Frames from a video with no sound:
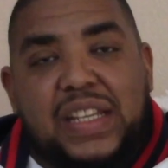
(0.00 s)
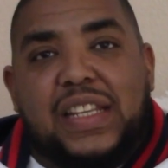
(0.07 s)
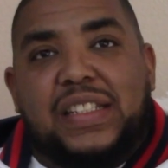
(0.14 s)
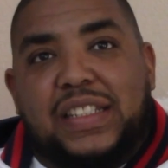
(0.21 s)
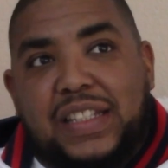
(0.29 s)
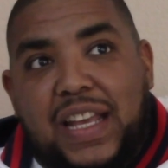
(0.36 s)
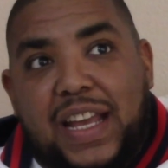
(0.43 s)

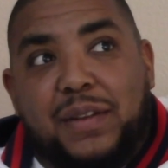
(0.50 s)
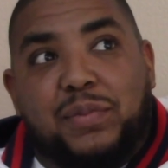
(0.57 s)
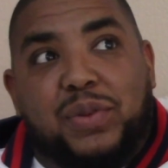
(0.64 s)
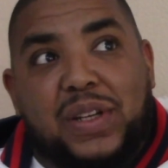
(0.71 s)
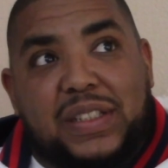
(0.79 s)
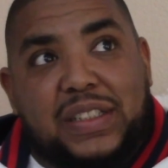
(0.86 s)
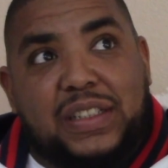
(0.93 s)
she died in
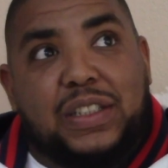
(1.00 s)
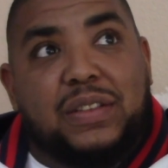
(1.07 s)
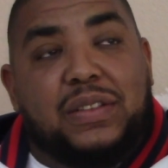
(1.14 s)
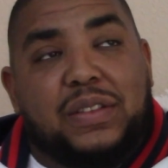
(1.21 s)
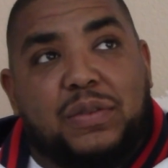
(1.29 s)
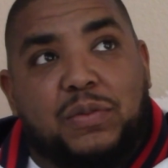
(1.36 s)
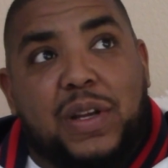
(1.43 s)

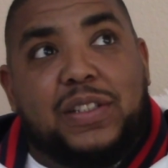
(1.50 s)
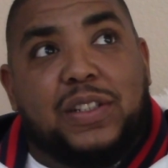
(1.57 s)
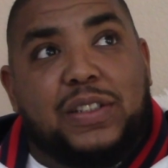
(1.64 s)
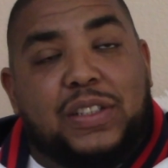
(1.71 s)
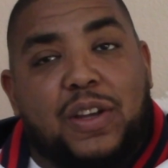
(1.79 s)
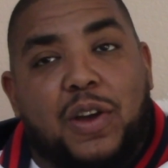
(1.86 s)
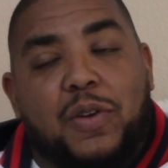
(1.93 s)
prison. Rest her
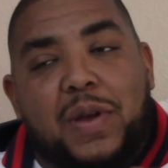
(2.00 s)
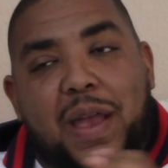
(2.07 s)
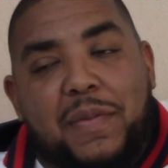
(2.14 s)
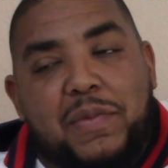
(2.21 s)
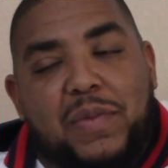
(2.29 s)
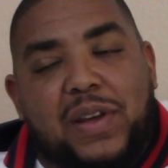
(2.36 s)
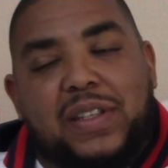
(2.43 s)
soul.
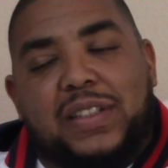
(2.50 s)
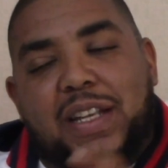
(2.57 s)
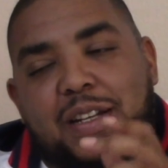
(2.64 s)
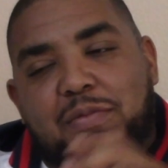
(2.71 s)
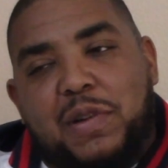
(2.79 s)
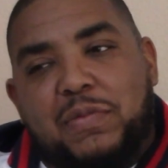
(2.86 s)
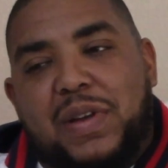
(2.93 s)
Happy Mother's Day
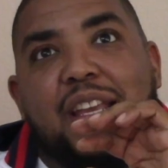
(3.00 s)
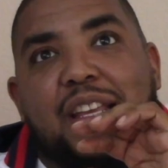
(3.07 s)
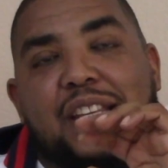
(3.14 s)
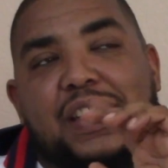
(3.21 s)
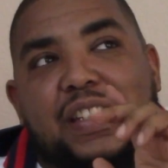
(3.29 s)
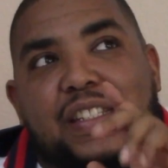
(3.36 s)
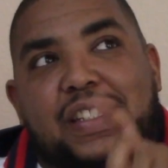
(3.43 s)
to my mom.
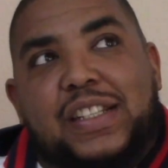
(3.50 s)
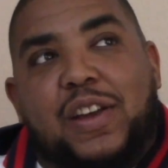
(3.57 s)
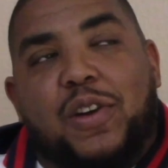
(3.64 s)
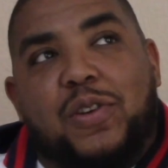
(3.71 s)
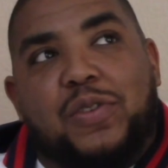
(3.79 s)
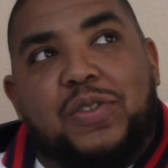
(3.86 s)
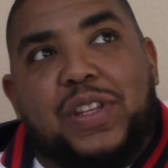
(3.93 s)

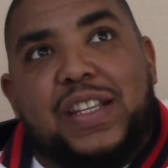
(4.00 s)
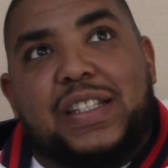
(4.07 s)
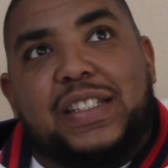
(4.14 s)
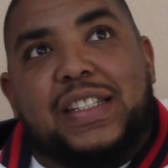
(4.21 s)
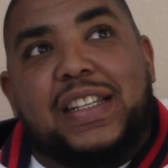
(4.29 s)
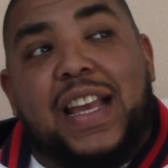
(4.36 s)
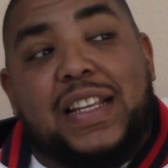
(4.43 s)
So
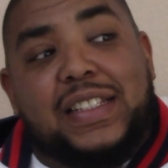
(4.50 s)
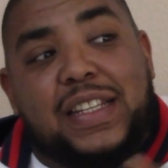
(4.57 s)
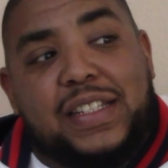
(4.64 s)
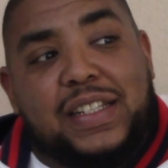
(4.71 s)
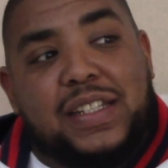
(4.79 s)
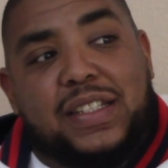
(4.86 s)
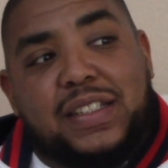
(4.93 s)
she got
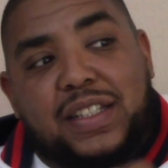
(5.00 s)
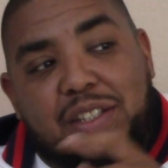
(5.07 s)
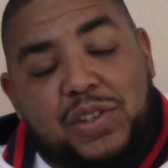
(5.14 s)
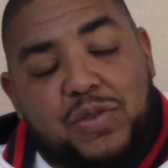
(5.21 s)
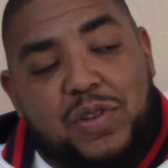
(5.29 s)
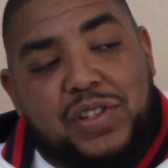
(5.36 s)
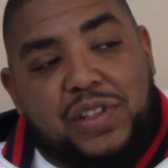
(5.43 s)
sentenced to
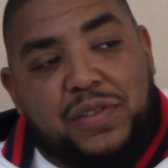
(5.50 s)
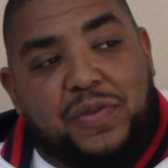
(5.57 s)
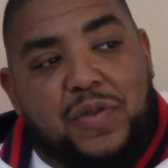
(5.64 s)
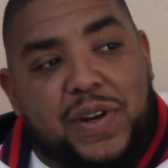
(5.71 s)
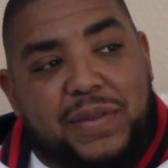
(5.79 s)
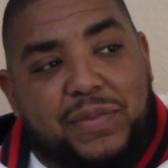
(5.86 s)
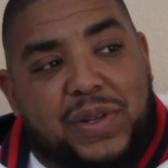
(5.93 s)

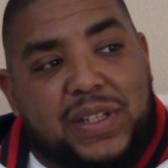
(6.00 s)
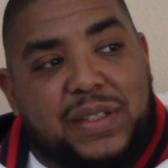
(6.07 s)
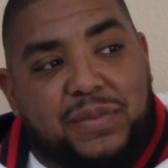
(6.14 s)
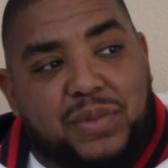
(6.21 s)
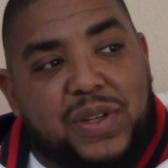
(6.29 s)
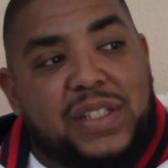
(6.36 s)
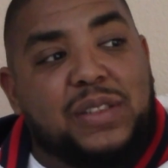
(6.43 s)
240 months in
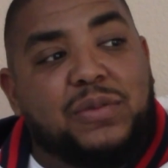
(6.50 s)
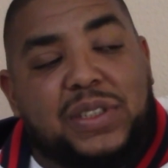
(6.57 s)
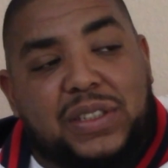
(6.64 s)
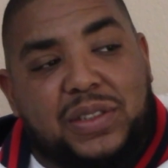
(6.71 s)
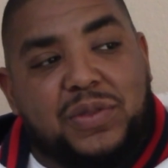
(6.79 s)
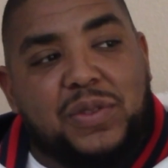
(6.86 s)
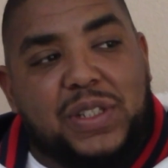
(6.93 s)
prison, which
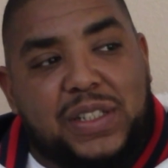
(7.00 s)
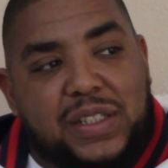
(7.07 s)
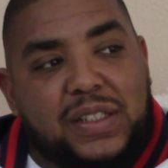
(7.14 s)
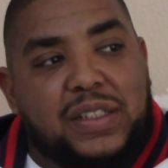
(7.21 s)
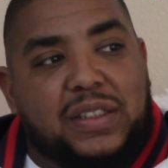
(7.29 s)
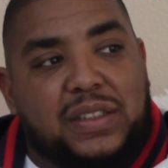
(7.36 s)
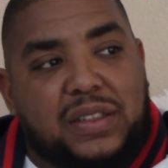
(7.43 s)
is 20
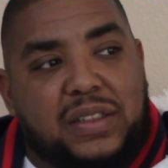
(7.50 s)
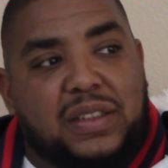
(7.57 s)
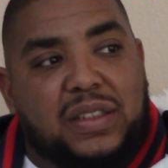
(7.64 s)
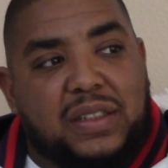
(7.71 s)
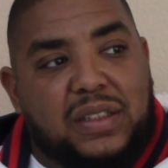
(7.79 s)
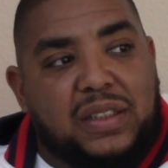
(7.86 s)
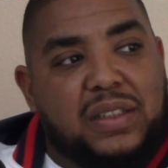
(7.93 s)
years.
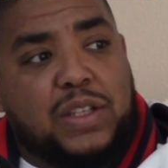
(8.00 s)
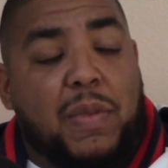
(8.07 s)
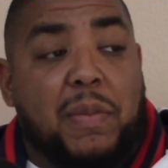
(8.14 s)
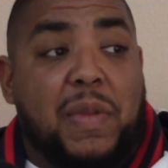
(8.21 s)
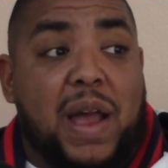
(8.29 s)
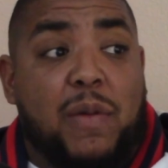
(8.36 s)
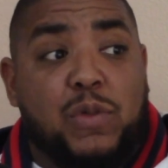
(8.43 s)
So my
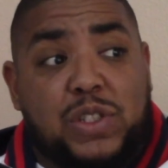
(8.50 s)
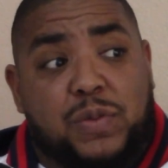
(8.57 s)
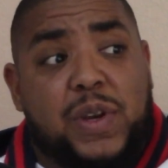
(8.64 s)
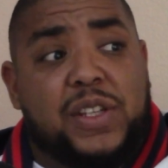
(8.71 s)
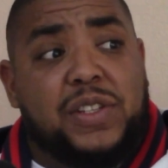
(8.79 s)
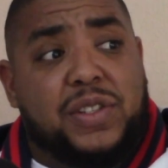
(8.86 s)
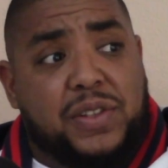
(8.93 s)
mom was a
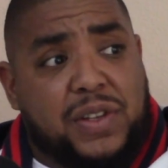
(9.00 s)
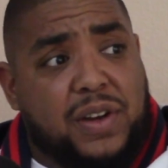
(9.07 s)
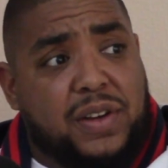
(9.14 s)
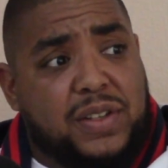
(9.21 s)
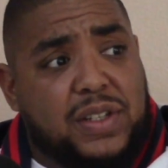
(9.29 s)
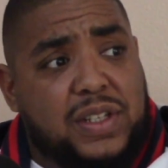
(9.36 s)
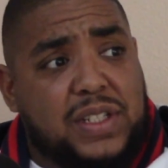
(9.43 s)
registered
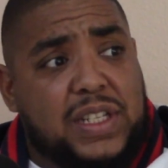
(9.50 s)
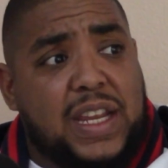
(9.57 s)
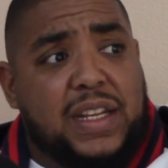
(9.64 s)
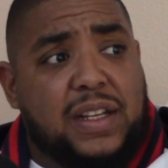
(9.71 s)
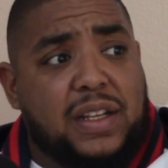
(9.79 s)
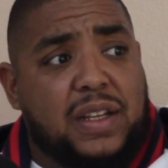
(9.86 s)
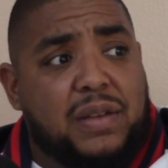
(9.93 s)
nurse. She
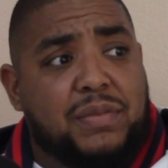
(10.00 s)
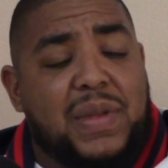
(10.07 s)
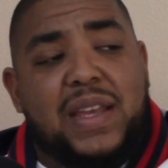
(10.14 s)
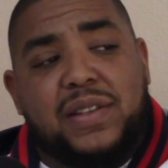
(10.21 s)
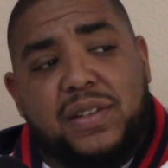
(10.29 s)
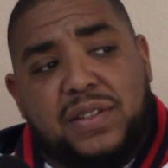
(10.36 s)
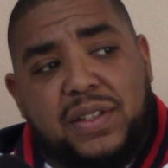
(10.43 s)
had a
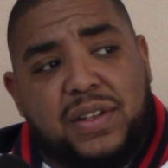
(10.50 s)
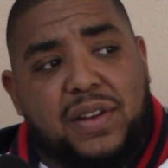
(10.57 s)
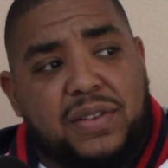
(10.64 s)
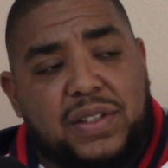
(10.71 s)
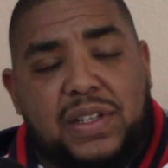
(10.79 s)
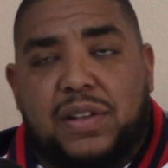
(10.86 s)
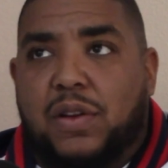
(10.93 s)
master's in
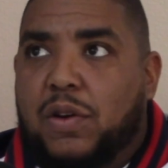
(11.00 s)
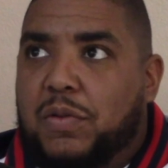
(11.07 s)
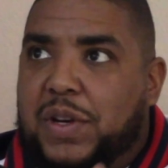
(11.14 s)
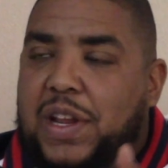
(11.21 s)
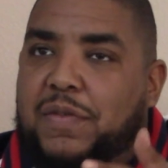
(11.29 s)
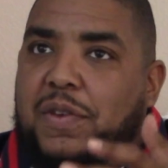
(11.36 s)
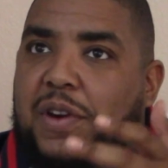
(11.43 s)
nursing or
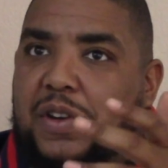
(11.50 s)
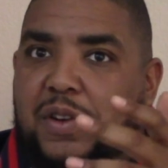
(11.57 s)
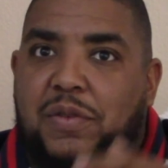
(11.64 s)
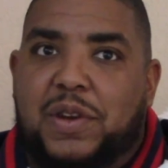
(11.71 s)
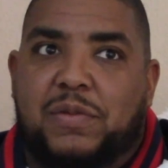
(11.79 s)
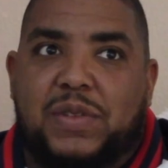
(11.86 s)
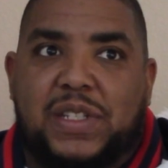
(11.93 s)
whatever her
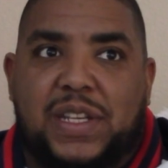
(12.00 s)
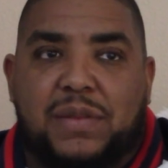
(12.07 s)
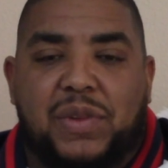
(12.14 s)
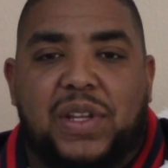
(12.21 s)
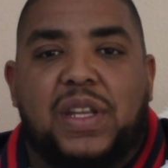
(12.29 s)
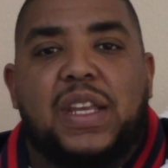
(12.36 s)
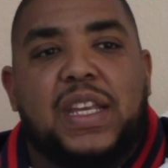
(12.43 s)
degree was in,
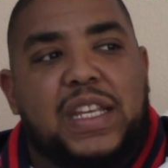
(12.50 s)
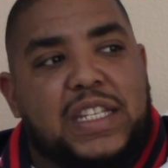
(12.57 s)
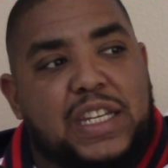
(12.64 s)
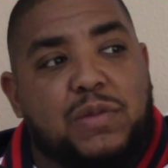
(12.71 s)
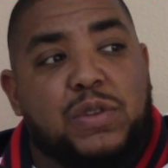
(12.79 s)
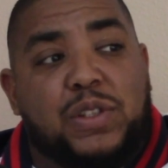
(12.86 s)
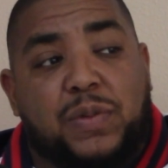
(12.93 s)
but
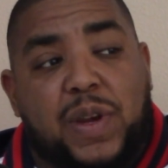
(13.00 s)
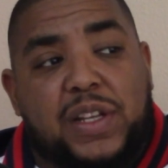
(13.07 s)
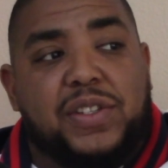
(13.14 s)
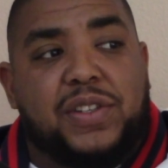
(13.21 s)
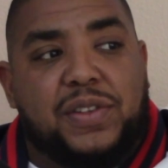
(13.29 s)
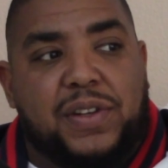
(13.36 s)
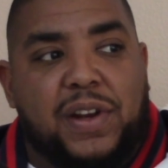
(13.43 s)
she was a
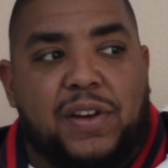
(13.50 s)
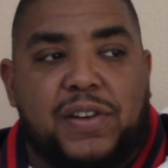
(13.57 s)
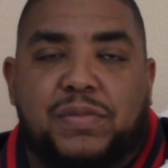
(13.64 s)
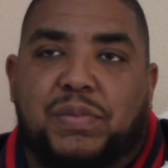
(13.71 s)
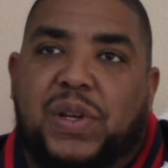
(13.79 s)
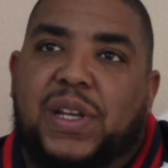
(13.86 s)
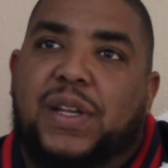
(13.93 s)
registered nurse,
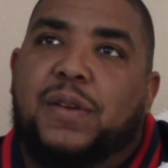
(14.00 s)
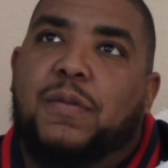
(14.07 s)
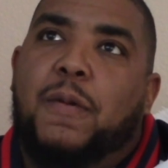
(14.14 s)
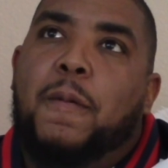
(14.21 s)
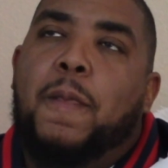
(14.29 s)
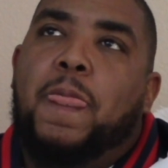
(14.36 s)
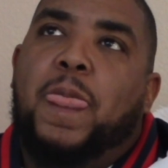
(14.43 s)
but
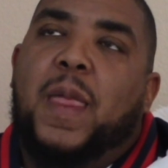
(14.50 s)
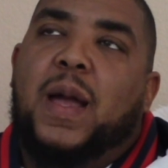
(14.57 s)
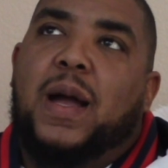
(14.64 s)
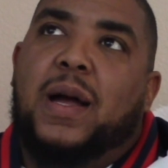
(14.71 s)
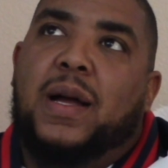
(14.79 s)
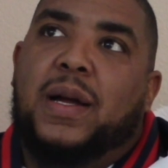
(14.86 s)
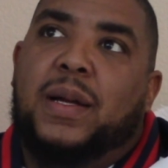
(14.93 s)

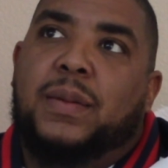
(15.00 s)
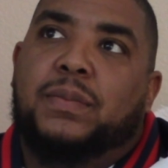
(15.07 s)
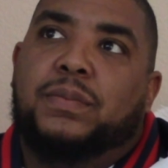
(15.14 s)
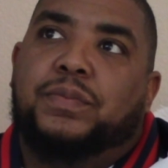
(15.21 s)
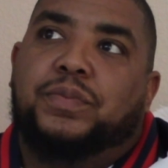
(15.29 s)
kind